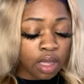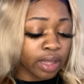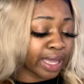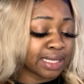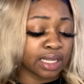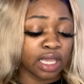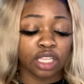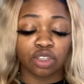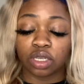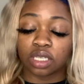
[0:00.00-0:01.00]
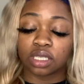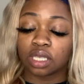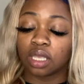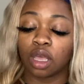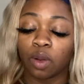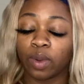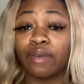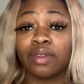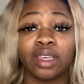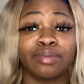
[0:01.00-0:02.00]
Like I said, you just
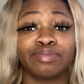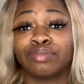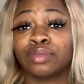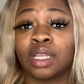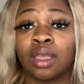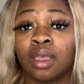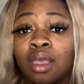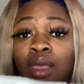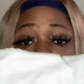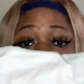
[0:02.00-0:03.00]
unravel it, it